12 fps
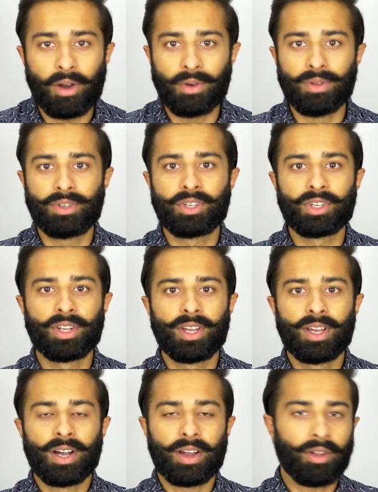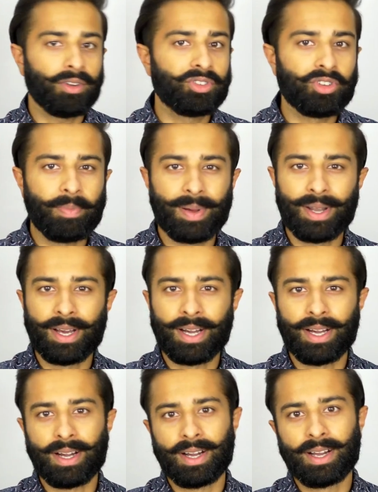coach, an
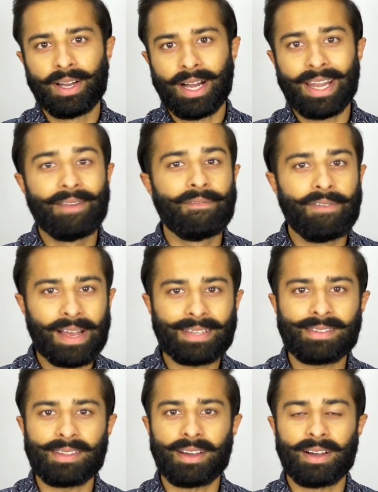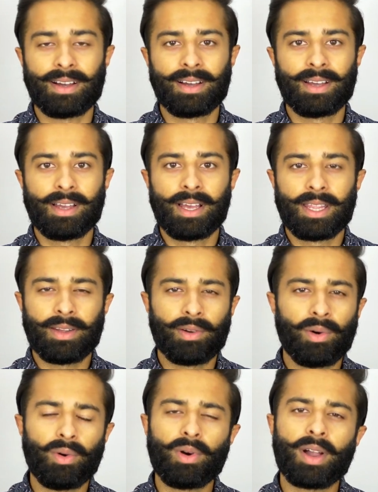entrepreneur, an investor. There
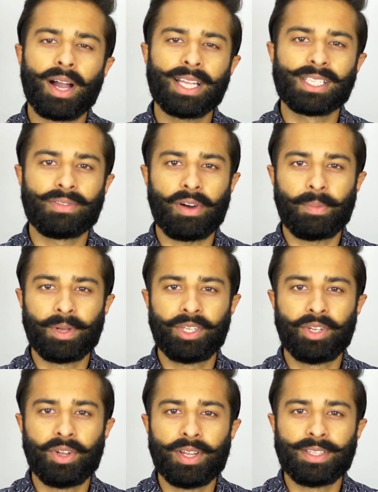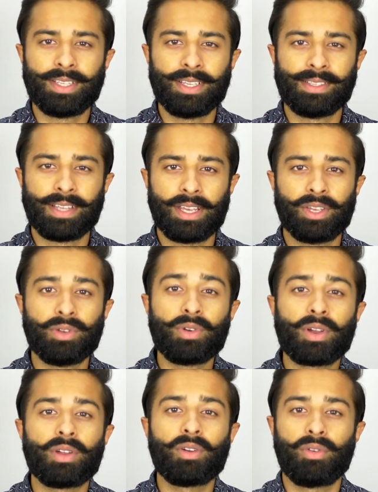are all kinds of opportunities that
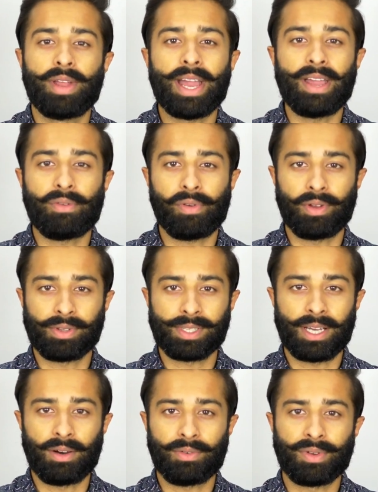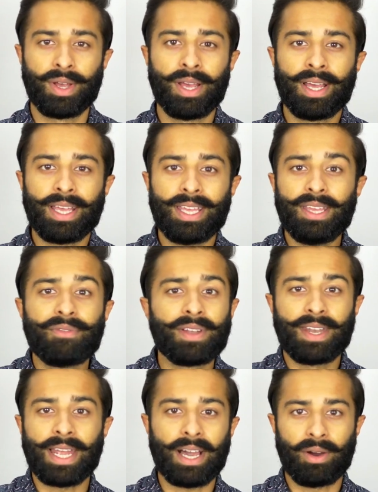you can create for yourself
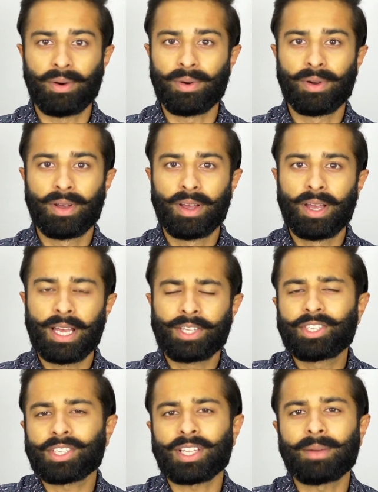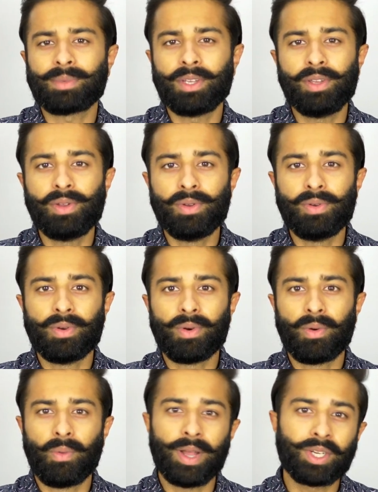even now. It's just up to you
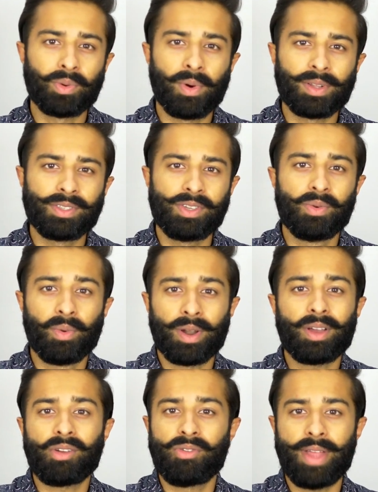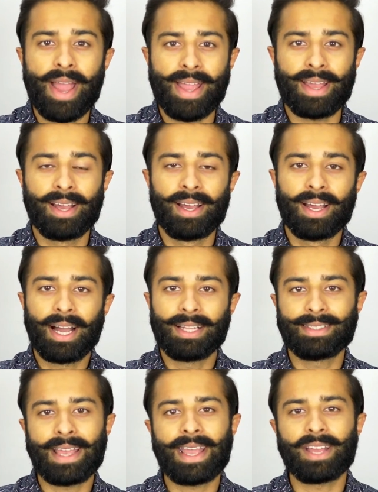which ones you want to create
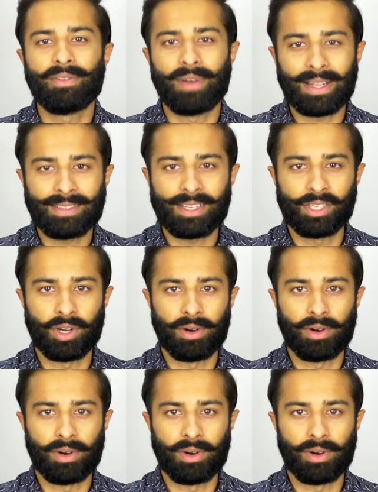and take advantage